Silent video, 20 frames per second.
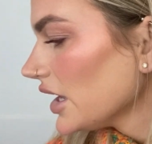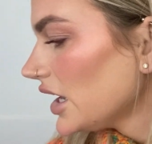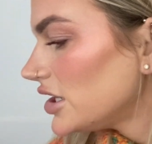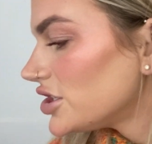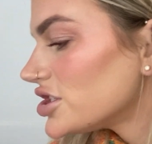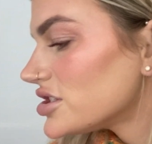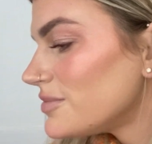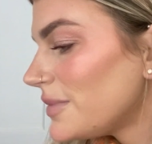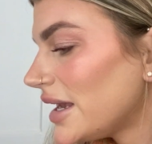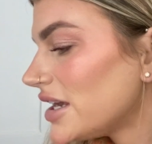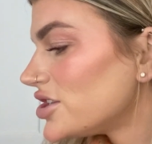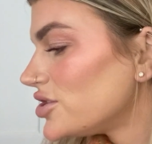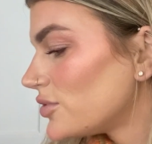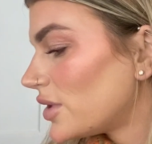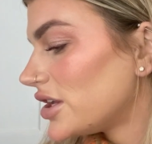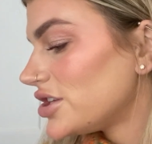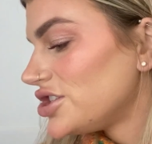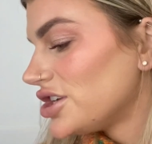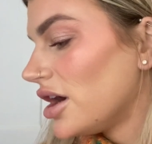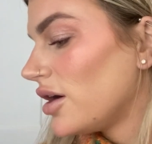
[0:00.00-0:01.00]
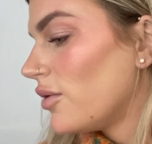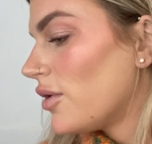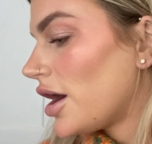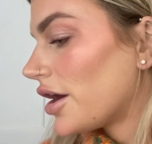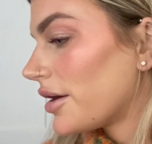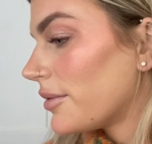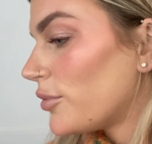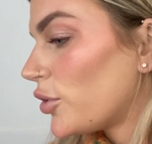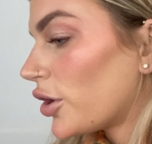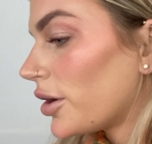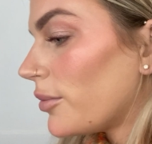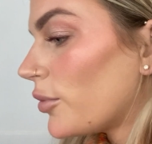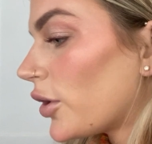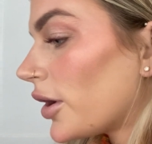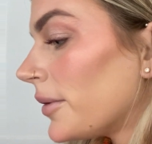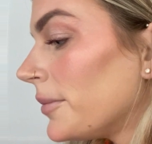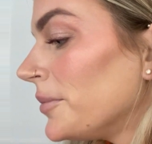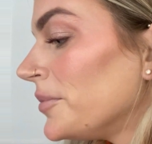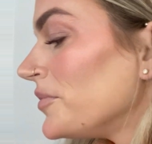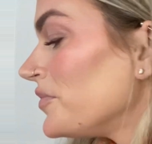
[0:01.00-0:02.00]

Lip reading: it just makes you want to chug water more and more.